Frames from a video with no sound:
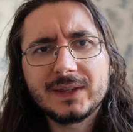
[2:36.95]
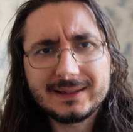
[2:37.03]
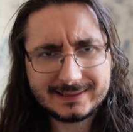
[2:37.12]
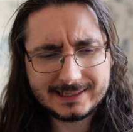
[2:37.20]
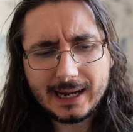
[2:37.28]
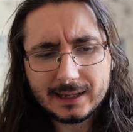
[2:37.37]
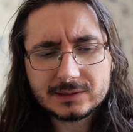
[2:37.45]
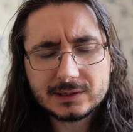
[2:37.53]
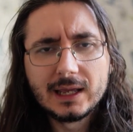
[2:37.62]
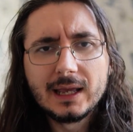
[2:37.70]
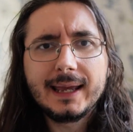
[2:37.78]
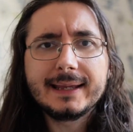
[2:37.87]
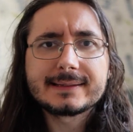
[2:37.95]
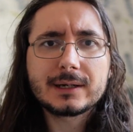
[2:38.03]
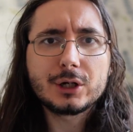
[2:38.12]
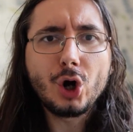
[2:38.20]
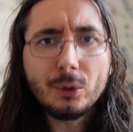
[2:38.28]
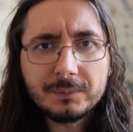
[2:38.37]
Instead, it's
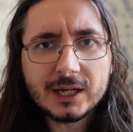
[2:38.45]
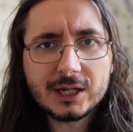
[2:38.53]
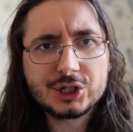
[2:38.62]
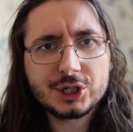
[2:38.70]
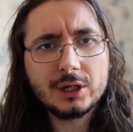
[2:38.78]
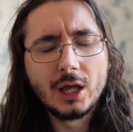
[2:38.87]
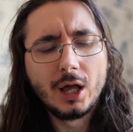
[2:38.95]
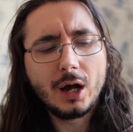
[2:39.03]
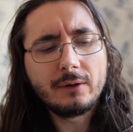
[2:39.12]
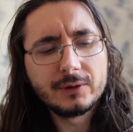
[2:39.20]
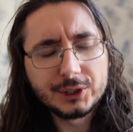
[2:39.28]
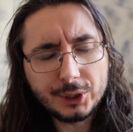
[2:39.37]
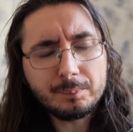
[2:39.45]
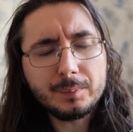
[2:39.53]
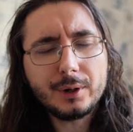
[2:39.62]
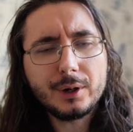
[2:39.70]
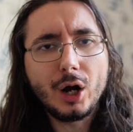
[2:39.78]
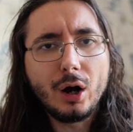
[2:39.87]
a combination of a
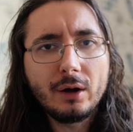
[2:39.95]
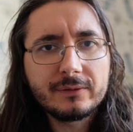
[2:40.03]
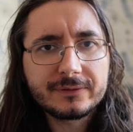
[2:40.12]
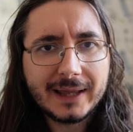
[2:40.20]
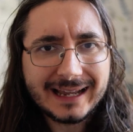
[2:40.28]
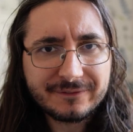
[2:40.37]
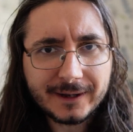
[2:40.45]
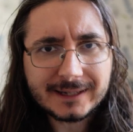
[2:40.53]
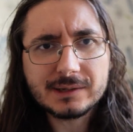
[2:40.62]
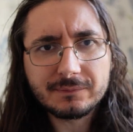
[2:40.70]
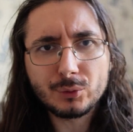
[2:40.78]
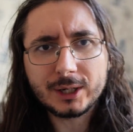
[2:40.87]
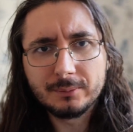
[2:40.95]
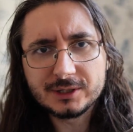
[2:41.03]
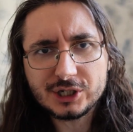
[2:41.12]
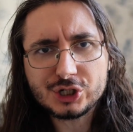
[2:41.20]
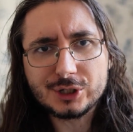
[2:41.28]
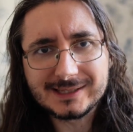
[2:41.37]
number of effective
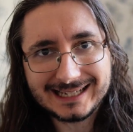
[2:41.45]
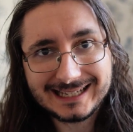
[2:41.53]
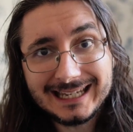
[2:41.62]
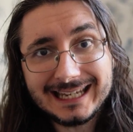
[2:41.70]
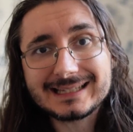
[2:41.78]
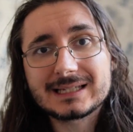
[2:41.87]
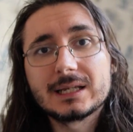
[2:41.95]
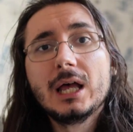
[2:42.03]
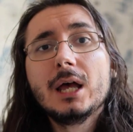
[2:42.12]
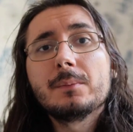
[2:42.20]
recommendation techniques